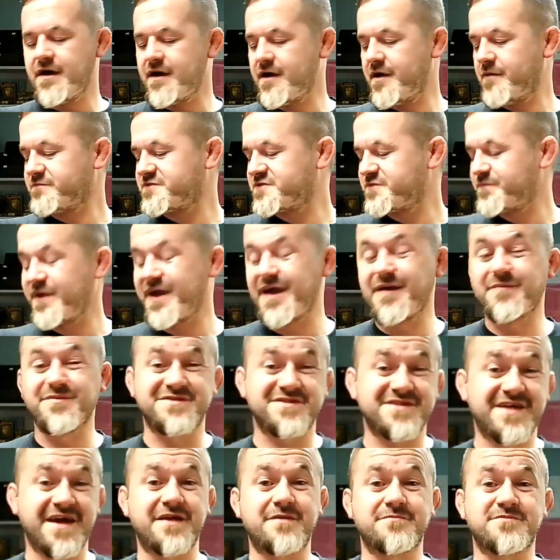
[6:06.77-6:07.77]
To be
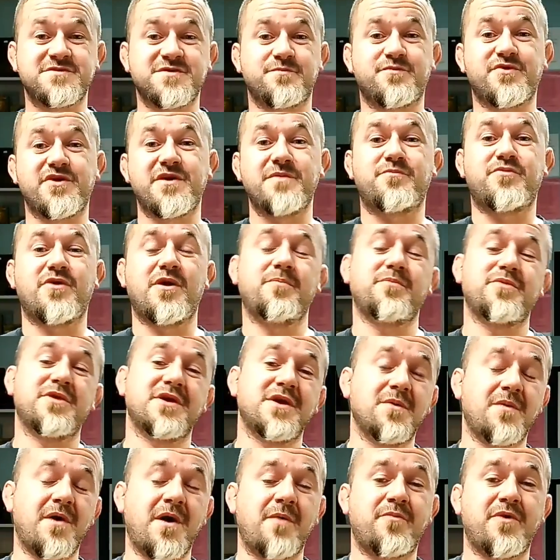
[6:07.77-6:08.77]
able to get them to breed
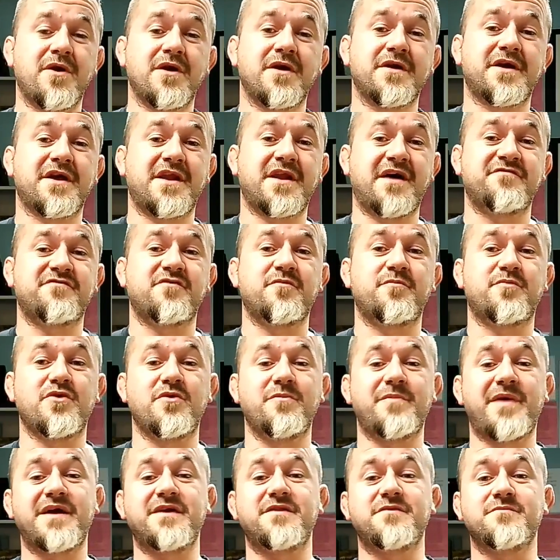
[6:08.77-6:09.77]
properly, you are probably going to have to
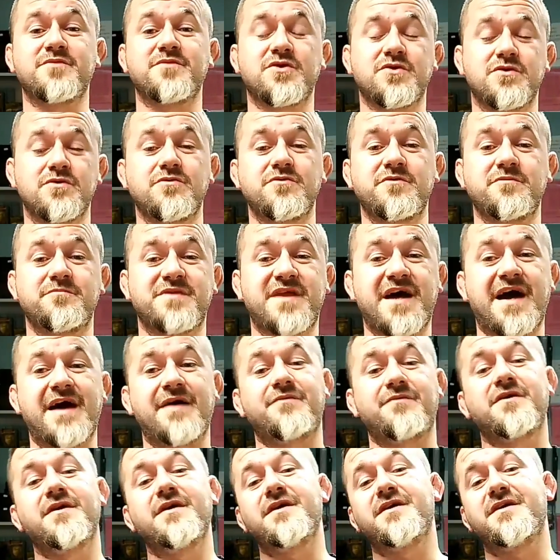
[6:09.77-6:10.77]
brumate them, cool them
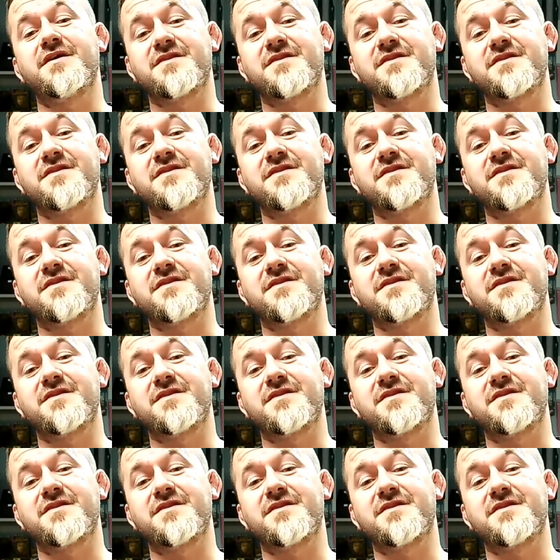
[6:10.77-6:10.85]
down.